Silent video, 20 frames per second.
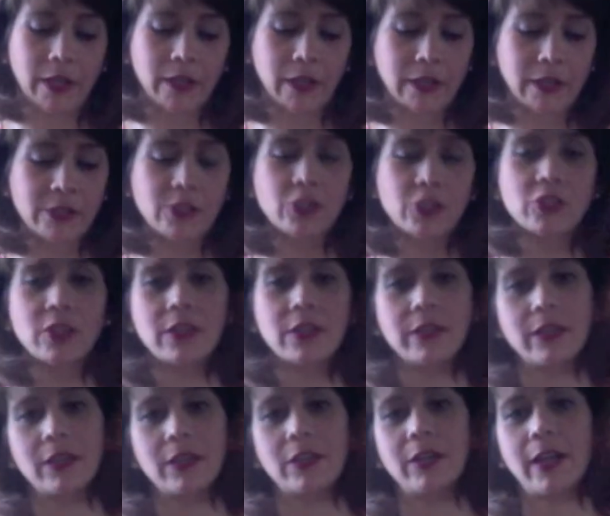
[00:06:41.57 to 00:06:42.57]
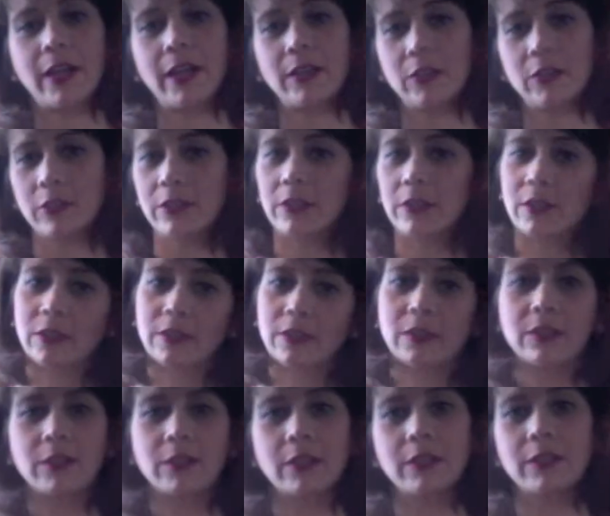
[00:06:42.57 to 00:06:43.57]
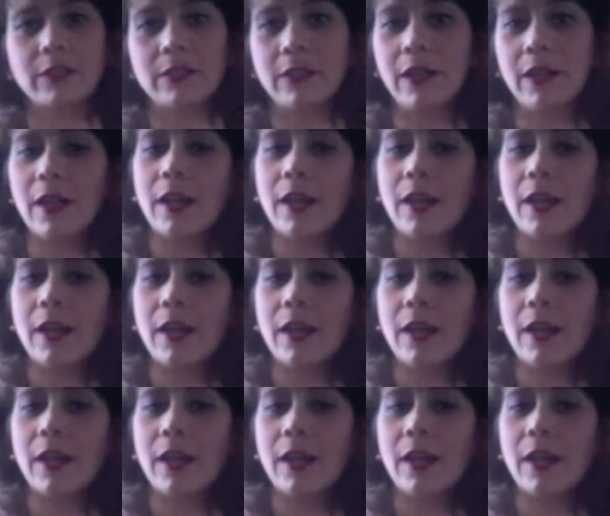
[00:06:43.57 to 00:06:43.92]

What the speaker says: And I searched on the internet, looked and looked and looked, and